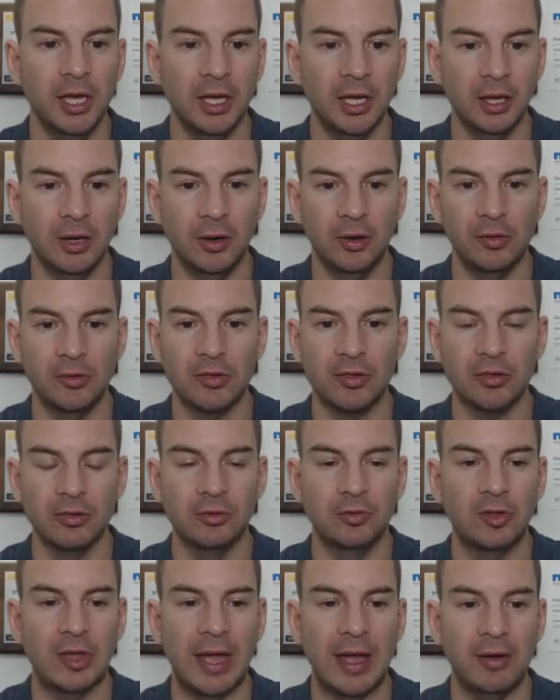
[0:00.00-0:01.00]
It also
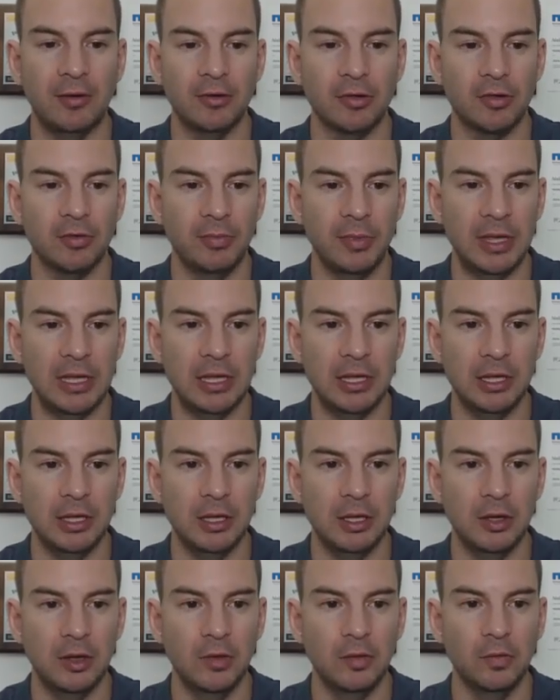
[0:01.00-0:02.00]
tells
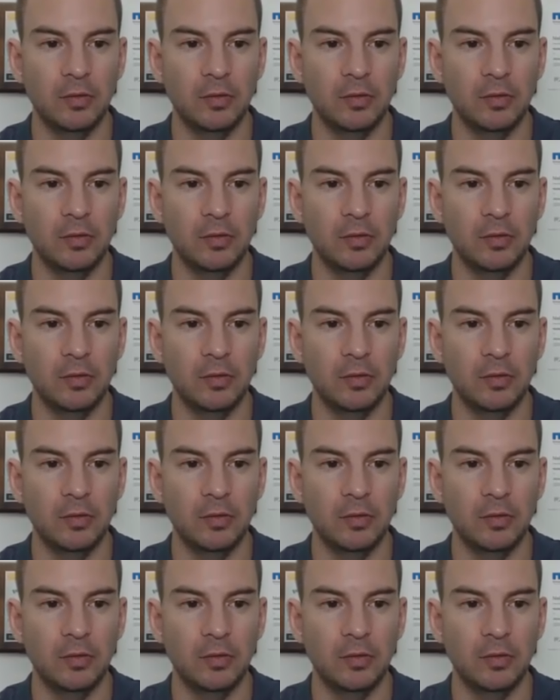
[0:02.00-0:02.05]
me